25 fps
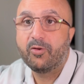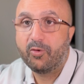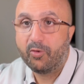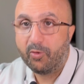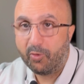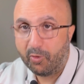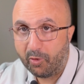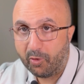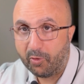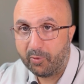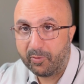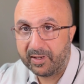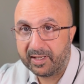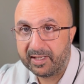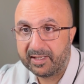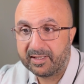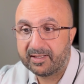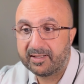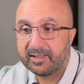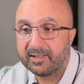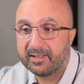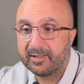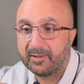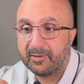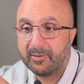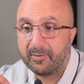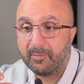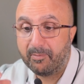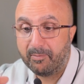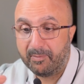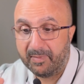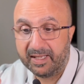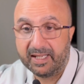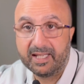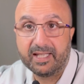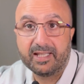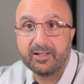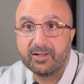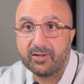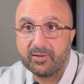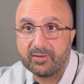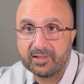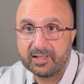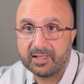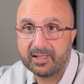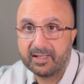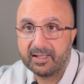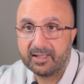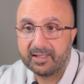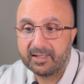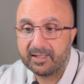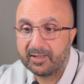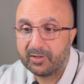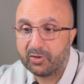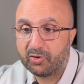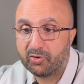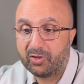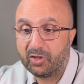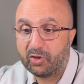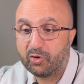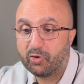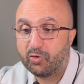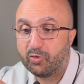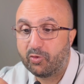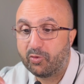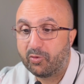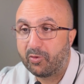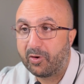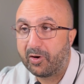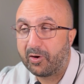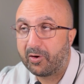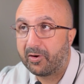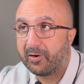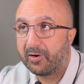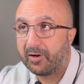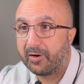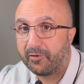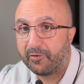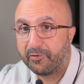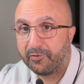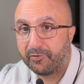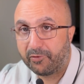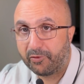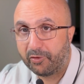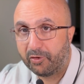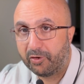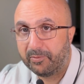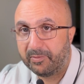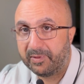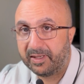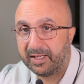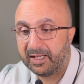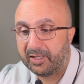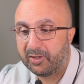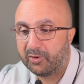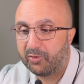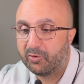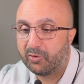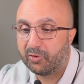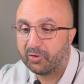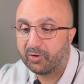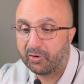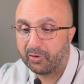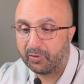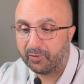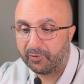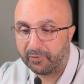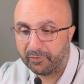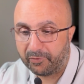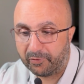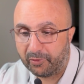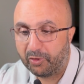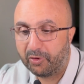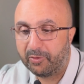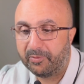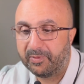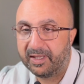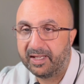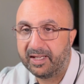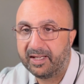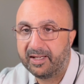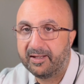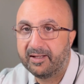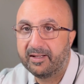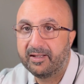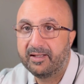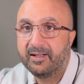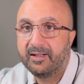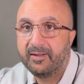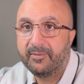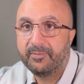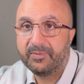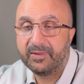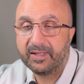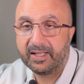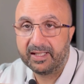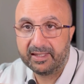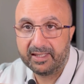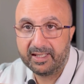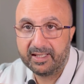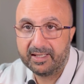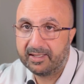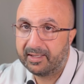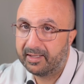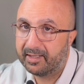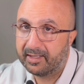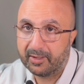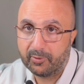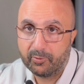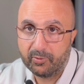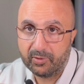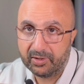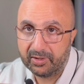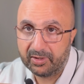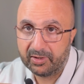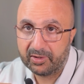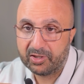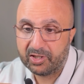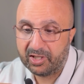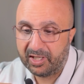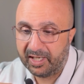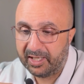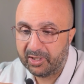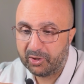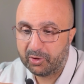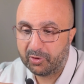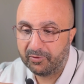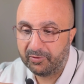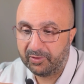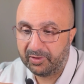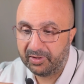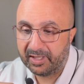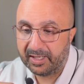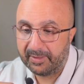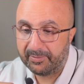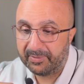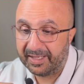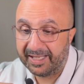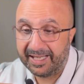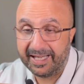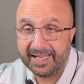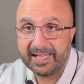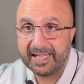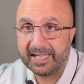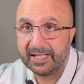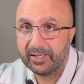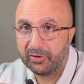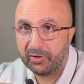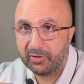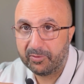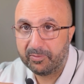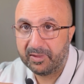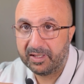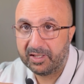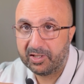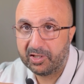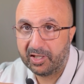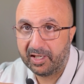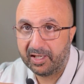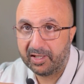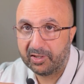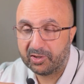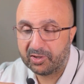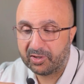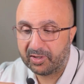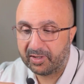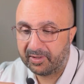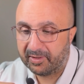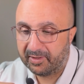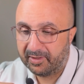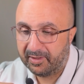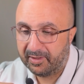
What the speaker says: always make it constant, so that you're confirming that this data will not change over time, that it cannot be changed.